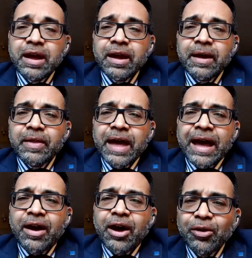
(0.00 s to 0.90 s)

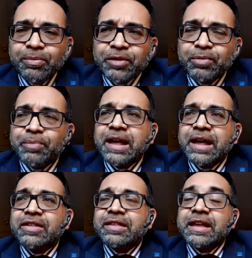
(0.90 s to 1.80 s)
Our homeless
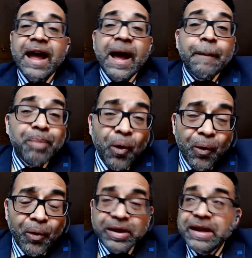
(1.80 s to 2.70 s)
population need it. Our
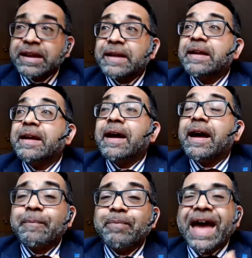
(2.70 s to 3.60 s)
poor need it.
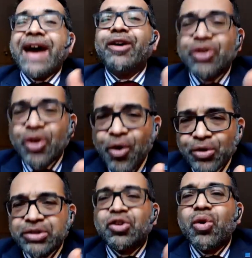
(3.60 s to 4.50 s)
Our
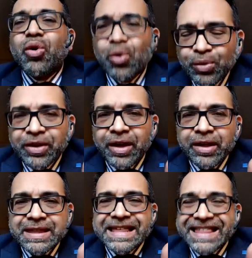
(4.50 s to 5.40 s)
God calls
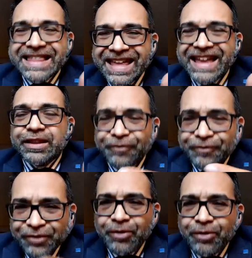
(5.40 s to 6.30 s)
us to seek the
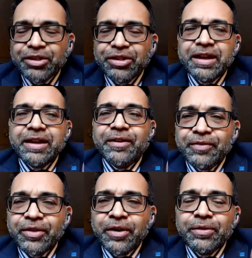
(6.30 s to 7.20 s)
flourishing
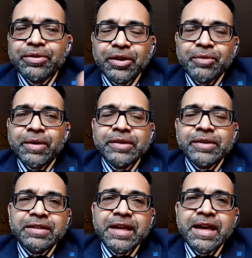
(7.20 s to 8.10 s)
of those around
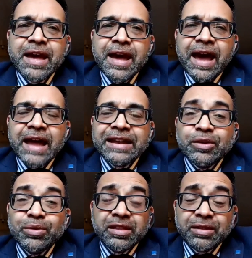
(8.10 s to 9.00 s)
us. And in
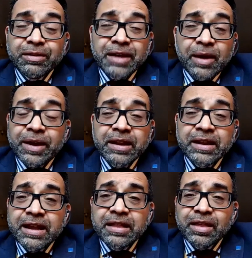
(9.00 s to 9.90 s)
order to do that, we're going
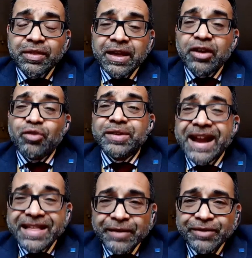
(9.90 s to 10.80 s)
to need to think
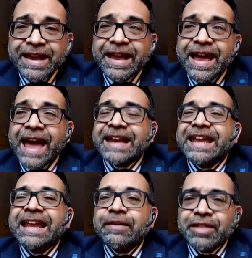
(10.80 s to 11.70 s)
creatively and
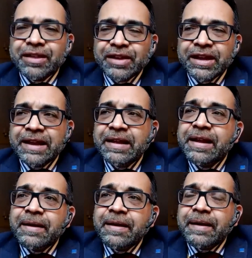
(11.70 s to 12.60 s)
innovatively.
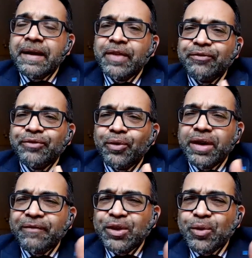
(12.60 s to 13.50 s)
And therefore,
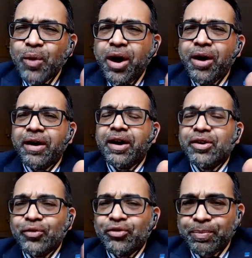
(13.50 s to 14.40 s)
if you are
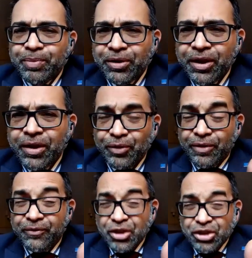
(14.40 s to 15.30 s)
an entrepreneur, if
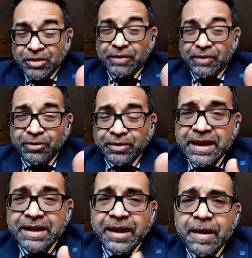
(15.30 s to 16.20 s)
you're a visionary, if you're a
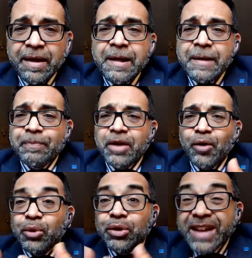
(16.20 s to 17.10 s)
leader, I
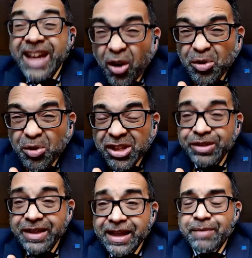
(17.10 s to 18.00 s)
want to encourage you
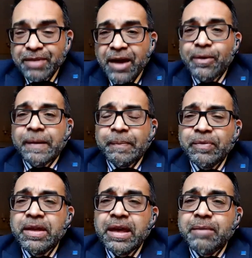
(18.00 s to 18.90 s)
to keep going,
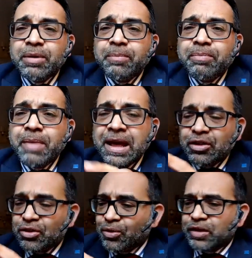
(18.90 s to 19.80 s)
but make
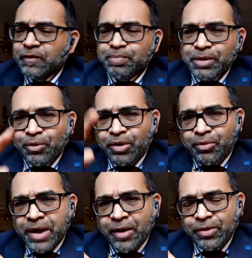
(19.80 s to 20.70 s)
sure you've built
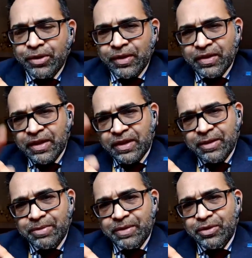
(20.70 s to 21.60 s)
around you the
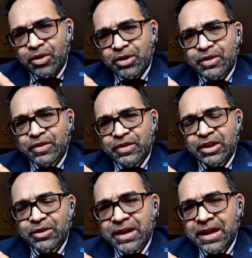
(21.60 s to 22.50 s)
systems and structures that
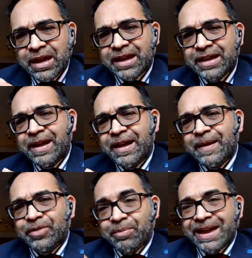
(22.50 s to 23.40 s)
you need
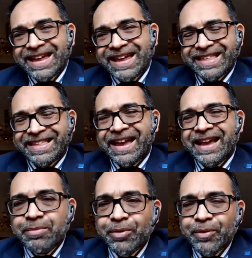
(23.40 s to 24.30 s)
to make it
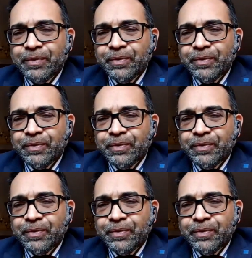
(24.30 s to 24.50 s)
sustainable.